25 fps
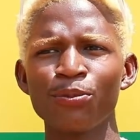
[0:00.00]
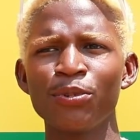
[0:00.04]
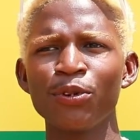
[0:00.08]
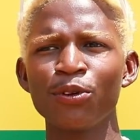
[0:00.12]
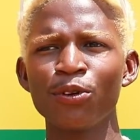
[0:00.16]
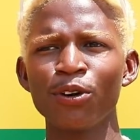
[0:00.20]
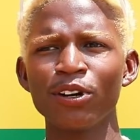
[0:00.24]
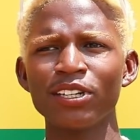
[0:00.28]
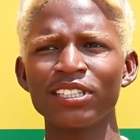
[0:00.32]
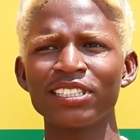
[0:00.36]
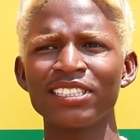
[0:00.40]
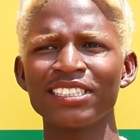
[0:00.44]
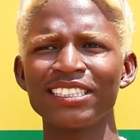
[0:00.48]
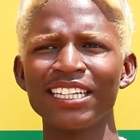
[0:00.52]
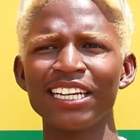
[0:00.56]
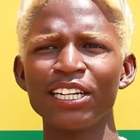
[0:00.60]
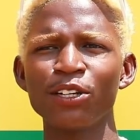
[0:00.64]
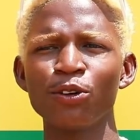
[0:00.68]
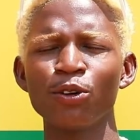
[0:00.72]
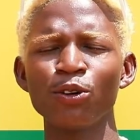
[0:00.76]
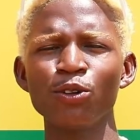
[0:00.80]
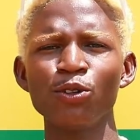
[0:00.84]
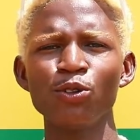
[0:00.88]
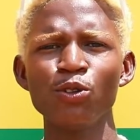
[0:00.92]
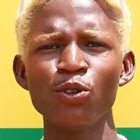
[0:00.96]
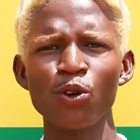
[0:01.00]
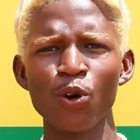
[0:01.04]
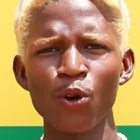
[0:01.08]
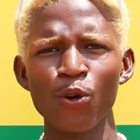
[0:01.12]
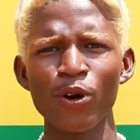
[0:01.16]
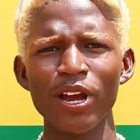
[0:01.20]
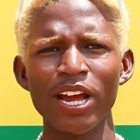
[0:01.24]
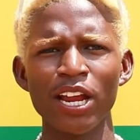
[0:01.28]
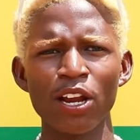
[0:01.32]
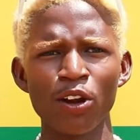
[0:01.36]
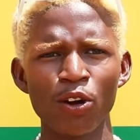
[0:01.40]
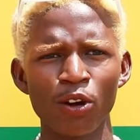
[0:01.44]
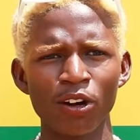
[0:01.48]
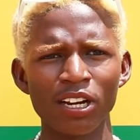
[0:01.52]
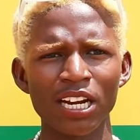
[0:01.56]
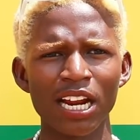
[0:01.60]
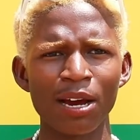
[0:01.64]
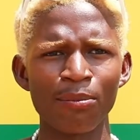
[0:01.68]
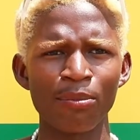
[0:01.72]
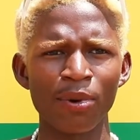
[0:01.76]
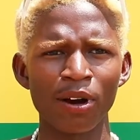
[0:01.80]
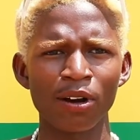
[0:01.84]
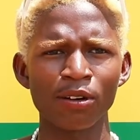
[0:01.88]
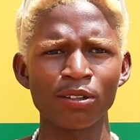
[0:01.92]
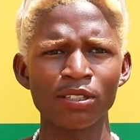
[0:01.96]
because they don't know a lot
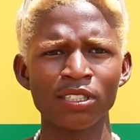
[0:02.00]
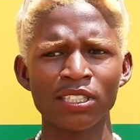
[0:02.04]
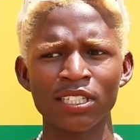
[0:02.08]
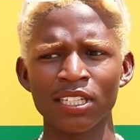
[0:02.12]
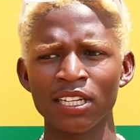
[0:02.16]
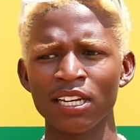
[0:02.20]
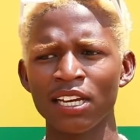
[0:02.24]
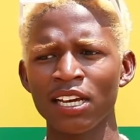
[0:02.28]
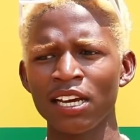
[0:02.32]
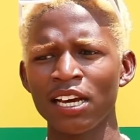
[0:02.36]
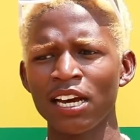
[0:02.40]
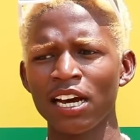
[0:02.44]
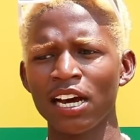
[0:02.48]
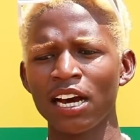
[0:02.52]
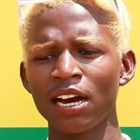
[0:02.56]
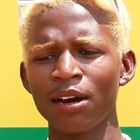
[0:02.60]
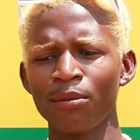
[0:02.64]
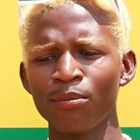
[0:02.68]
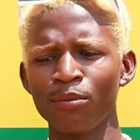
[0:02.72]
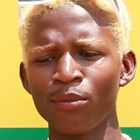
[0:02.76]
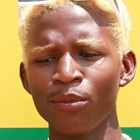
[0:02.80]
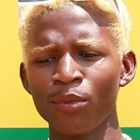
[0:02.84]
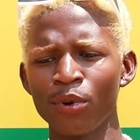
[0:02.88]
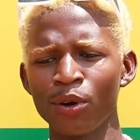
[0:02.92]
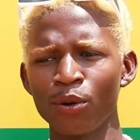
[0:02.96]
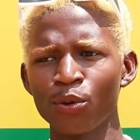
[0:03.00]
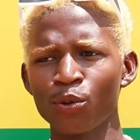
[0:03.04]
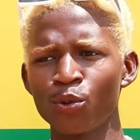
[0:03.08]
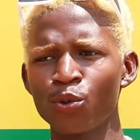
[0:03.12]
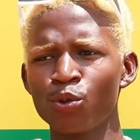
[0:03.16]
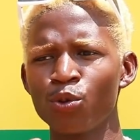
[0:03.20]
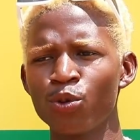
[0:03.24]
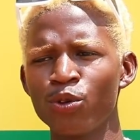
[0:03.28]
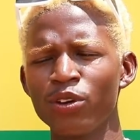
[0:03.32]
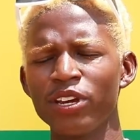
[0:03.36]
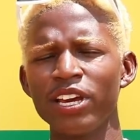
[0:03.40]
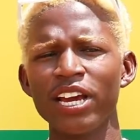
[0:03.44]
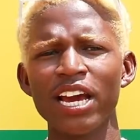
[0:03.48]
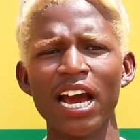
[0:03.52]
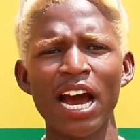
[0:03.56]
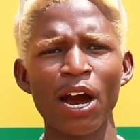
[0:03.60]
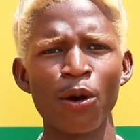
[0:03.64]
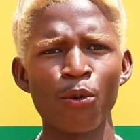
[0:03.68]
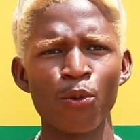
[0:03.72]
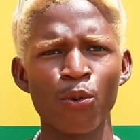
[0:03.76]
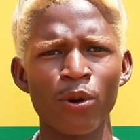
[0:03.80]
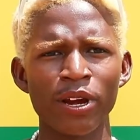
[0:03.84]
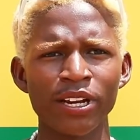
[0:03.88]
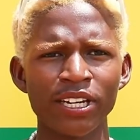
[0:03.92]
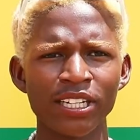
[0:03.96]
about um, queer
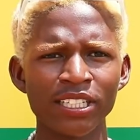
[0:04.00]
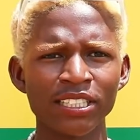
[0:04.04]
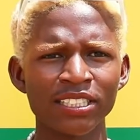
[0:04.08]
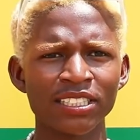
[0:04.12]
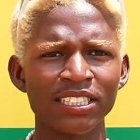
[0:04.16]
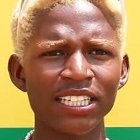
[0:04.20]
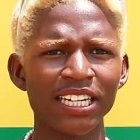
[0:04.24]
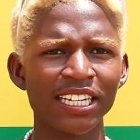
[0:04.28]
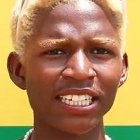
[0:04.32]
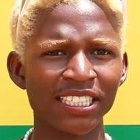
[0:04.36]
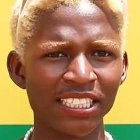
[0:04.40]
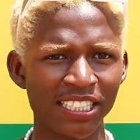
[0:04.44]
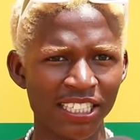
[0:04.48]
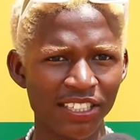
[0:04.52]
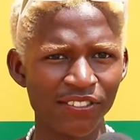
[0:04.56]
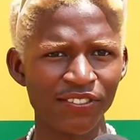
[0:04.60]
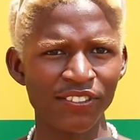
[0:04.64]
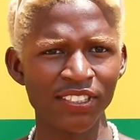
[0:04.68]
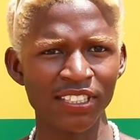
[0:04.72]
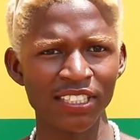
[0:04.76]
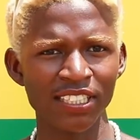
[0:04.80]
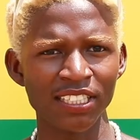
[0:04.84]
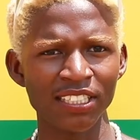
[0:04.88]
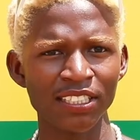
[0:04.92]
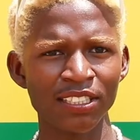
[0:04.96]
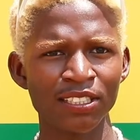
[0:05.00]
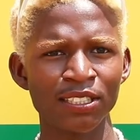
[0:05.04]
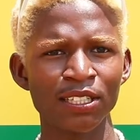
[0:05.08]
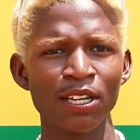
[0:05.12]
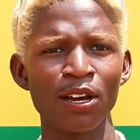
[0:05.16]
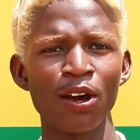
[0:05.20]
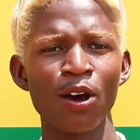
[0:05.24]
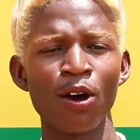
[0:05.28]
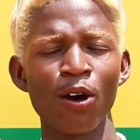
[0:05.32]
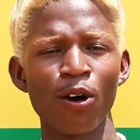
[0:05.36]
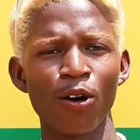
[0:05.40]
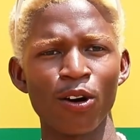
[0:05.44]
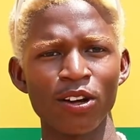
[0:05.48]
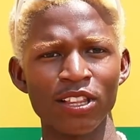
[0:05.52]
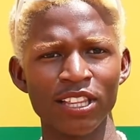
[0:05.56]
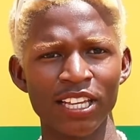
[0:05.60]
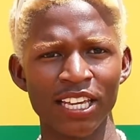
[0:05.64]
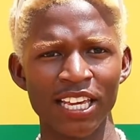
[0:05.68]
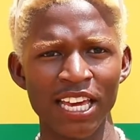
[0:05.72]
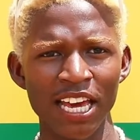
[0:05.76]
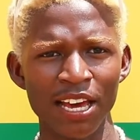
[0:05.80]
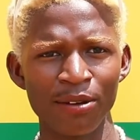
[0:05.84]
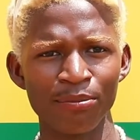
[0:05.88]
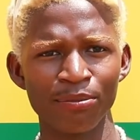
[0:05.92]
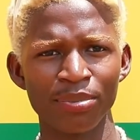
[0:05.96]
awareness activities on the
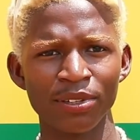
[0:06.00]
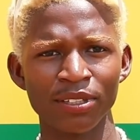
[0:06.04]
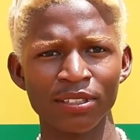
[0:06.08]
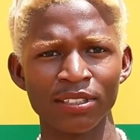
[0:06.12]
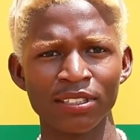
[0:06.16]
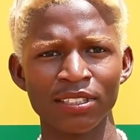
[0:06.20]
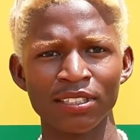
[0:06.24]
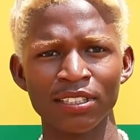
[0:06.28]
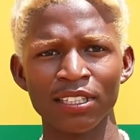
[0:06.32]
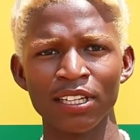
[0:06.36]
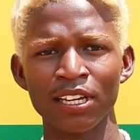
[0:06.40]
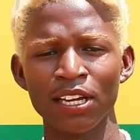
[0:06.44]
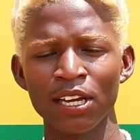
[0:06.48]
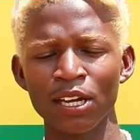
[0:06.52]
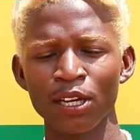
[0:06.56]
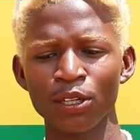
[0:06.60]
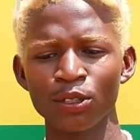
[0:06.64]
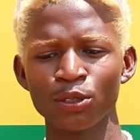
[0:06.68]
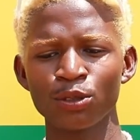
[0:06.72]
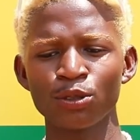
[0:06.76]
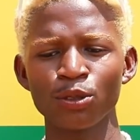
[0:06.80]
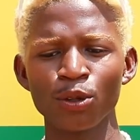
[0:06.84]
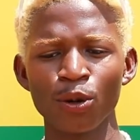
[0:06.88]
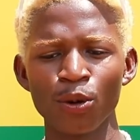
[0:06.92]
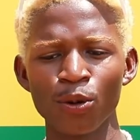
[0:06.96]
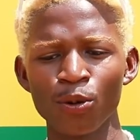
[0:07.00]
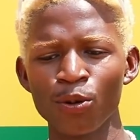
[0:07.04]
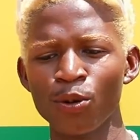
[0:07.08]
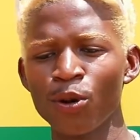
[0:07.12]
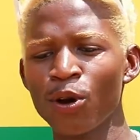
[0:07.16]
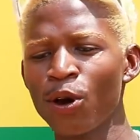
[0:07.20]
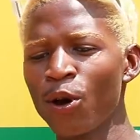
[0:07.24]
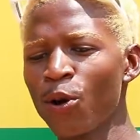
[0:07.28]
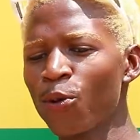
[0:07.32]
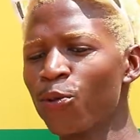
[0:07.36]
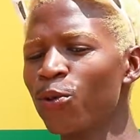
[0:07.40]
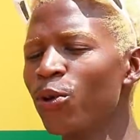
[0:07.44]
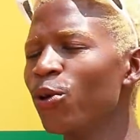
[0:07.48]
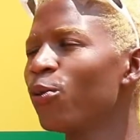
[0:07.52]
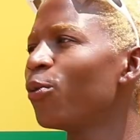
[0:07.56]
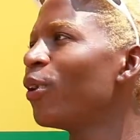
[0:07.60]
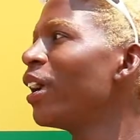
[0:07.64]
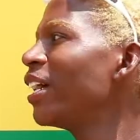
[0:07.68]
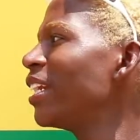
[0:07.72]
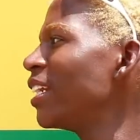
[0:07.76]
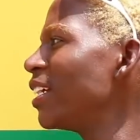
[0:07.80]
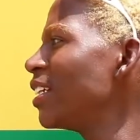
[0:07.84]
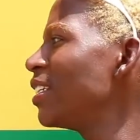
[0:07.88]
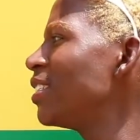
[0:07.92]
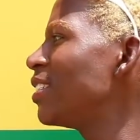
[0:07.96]
campus. So we
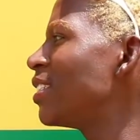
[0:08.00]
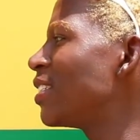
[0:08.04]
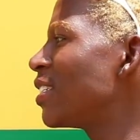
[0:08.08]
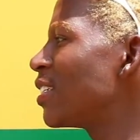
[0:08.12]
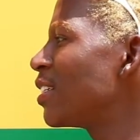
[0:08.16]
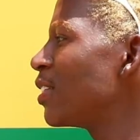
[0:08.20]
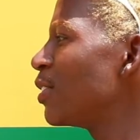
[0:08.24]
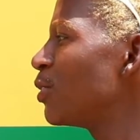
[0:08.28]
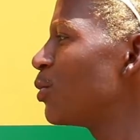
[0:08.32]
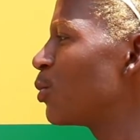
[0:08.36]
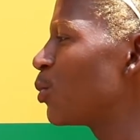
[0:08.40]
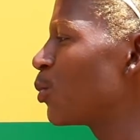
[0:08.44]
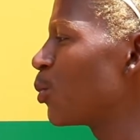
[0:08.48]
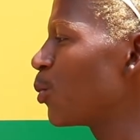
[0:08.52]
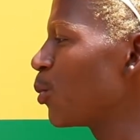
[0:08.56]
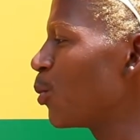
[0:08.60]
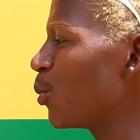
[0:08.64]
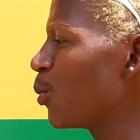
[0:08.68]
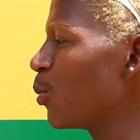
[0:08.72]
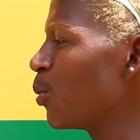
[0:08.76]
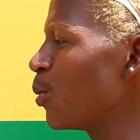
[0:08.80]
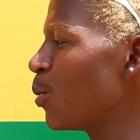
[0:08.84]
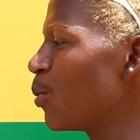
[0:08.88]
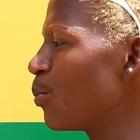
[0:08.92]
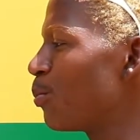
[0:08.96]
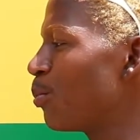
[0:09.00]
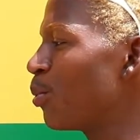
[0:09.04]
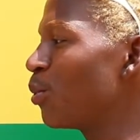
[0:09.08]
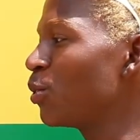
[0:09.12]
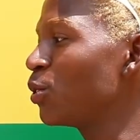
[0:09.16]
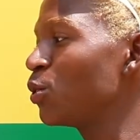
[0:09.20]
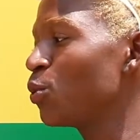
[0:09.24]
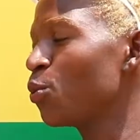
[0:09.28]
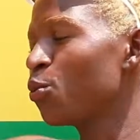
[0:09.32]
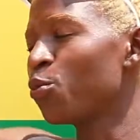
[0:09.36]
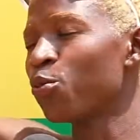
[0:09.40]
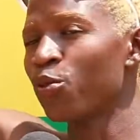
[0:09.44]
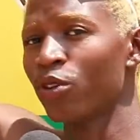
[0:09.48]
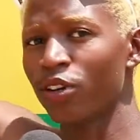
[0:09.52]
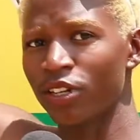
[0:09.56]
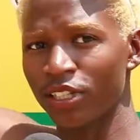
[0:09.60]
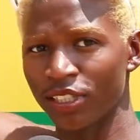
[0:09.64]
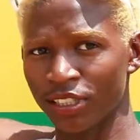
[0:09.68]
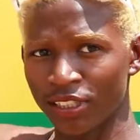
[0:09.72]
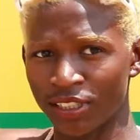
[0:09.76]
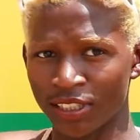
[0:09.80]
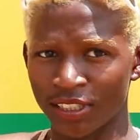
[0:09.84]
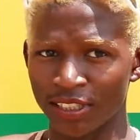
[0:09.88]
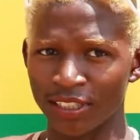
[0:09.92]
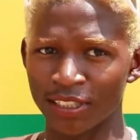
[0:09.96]
wanted to put
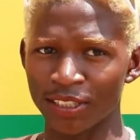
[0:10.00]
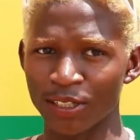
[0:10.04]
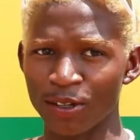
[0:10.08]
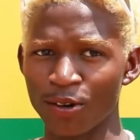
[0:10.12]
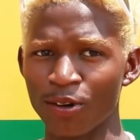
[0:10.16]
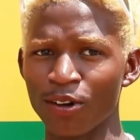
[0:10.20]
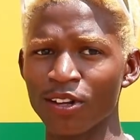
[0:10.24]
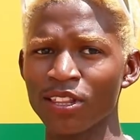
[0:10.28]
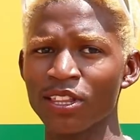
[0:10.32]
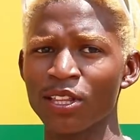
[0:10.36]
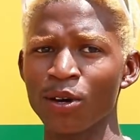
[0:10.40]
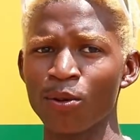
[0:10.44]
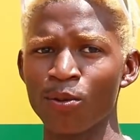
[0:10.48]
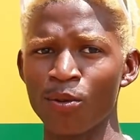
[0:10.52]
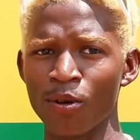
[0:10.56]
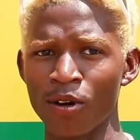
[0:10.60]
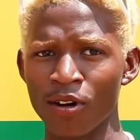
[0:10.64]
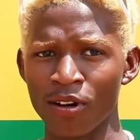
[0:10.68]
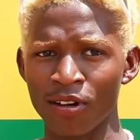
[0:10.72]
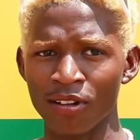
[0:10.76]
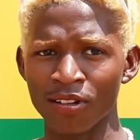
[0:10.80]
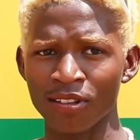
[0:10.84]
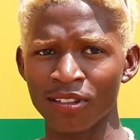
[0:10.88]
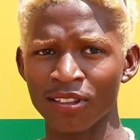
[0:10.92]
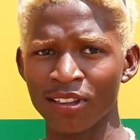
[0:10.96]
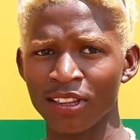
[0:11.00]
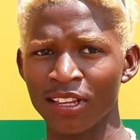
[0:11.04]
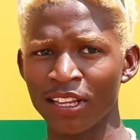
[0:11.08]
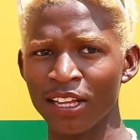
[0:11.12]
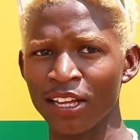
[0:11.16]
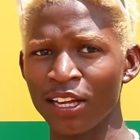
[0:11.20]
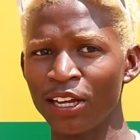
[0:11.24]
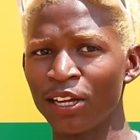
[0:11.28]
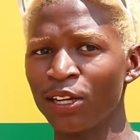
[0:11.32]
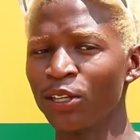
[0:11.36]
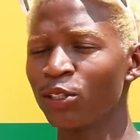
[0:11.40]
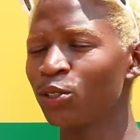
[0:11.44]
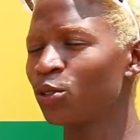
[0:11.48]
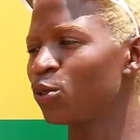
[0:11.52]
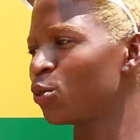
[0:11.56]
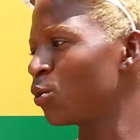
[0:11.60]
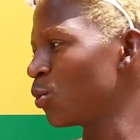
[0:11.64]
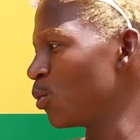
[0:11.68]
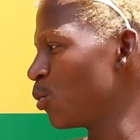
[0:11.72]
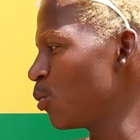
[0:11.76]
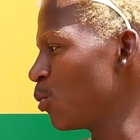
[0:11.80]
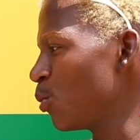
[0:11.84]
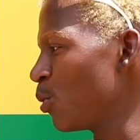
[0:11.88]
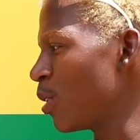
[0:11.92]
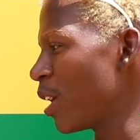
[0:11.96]
words on the wall
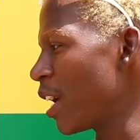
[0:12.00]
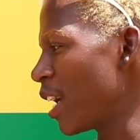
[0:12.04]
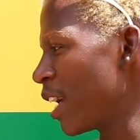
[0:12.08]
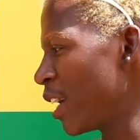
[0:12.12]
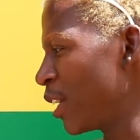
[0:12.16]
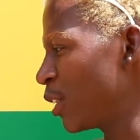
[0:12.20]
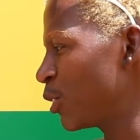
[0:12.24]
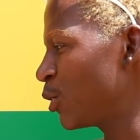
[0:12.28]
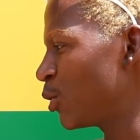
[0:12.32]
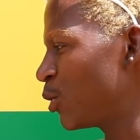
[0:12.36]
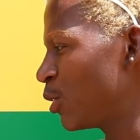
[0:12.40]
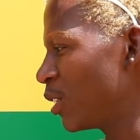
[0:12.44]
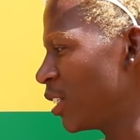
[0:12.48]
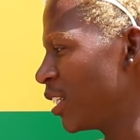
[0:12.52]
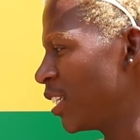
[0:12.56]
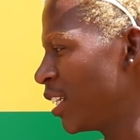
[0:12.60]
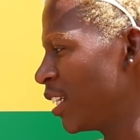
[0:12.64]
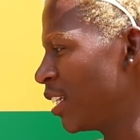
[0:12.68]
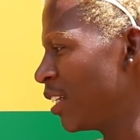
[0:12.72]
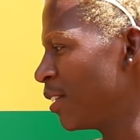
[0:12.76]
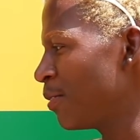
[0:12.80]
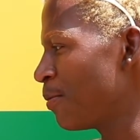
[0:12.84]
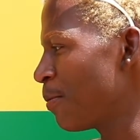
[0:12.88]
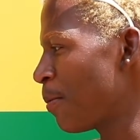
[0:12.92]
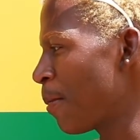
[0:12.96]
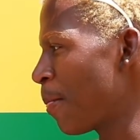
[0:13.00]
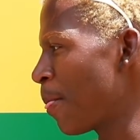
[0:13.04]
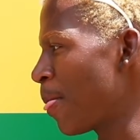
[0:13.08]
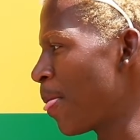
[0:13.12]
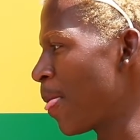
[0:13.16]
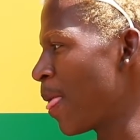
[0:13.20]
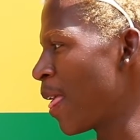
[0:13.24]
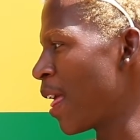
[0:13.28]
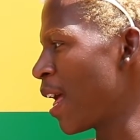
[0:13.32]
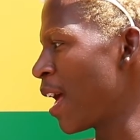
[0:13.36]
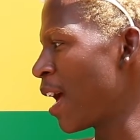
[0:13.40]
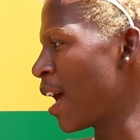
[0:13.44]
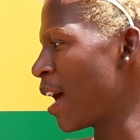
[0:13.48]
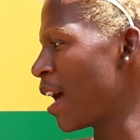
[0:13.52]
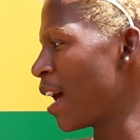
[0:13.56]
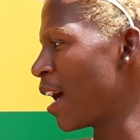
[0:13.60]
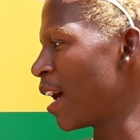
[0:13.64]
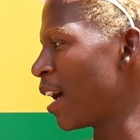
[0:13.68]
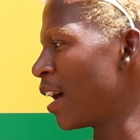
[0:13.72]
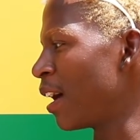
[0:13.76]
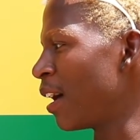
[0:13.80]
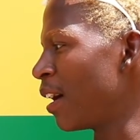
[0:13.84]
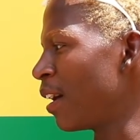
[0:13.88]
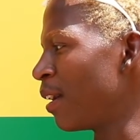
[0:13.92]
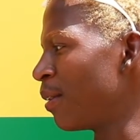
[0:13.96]
to actually
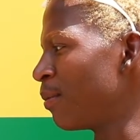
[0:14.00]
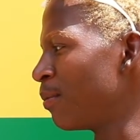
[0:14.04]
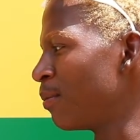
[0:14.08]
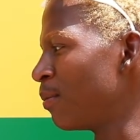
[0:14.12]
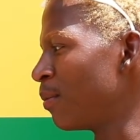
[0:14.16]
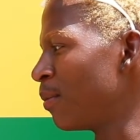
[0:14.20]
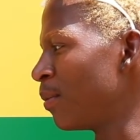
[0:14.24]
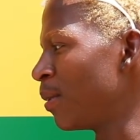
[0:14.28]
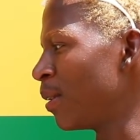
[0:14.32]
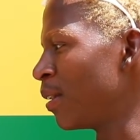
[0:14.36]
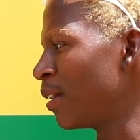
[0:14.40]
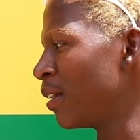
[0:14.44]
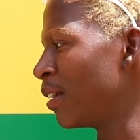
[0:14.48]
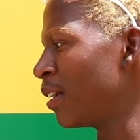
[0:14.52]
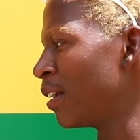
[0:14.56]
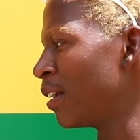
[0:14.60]
um,